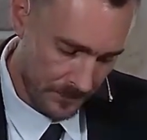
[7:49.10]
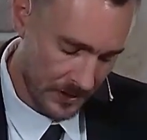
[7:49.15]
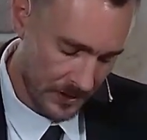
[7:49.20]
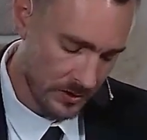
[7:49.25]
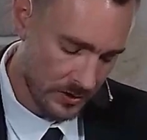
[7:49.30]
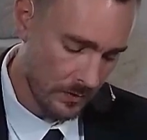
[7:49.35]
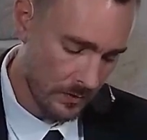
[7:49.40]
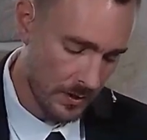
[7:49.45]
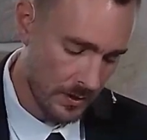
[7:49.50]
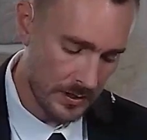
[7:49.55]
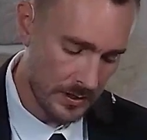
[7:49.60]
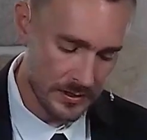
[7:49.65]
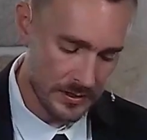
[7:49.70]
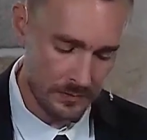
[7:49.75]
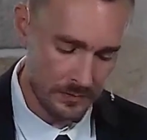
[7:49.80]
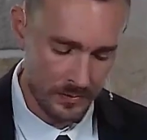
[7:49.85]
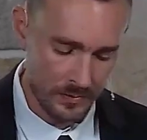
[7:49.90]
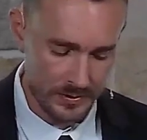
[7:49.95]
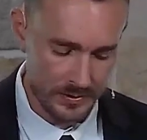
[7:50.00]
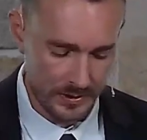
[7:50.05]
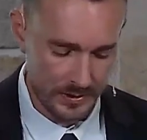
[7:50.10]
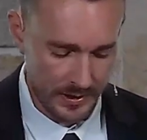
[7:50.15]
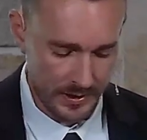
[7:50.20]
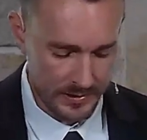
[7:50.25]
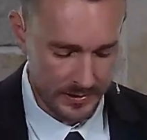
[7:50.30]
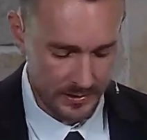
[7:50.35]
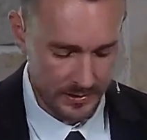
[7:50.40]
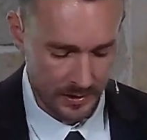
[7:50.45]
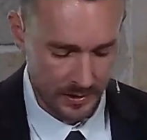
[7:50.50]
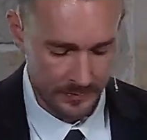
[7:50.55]
So honestly, when was the
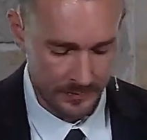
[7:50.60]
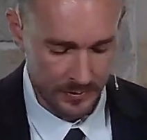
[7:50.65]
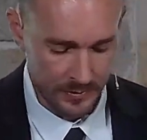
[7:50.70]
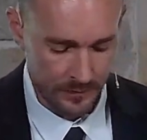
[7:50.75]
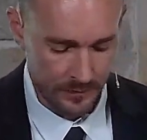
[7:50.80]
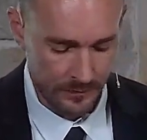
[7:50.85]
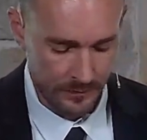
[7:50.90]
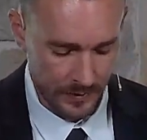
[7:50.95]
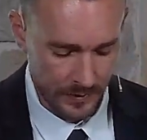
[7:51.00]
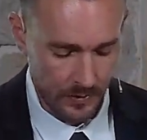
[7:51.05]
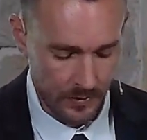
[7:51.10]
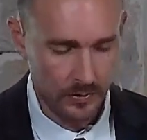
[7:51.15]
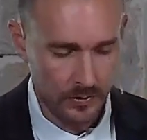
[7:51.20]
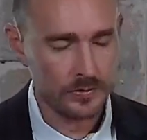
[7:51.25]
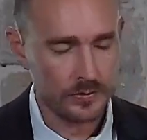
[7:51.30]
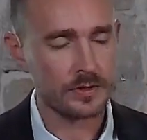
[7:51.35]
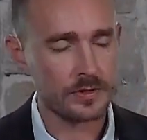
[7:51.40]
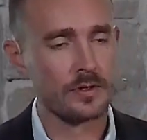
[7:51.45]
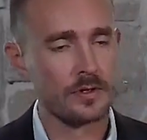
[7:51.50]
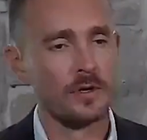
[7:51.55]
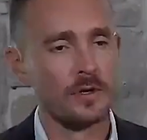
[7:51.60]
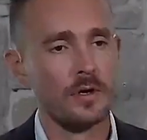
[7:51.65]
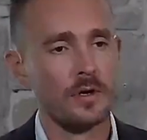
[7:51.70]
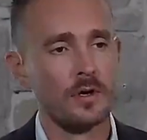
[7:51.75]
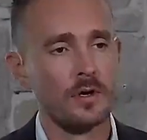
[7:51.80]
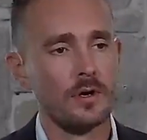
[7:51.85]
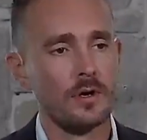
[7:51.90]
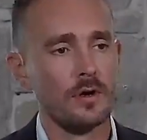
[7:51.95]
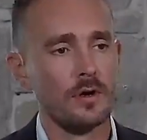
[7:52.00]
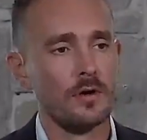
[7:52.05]
last time you felt
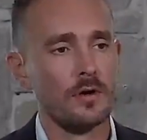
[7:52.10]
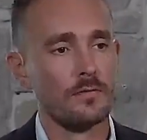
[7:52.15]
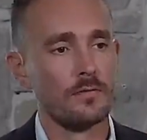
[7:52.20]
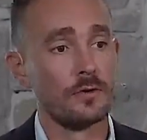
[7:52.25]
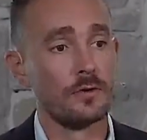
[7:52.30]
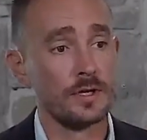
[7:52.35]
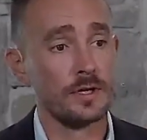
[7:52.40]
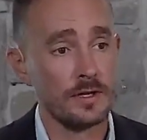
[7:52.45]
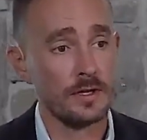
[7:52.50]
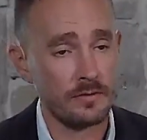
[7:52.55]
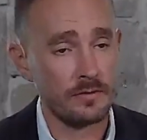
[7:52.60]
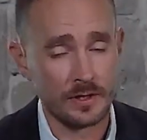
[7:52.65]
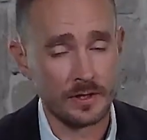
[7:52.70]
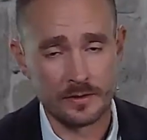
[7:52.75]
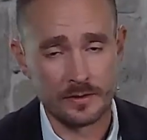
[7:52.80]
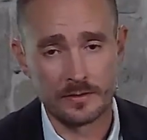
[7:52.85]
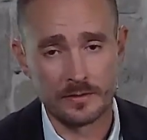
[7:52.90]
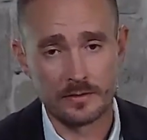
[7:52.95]
forgiven?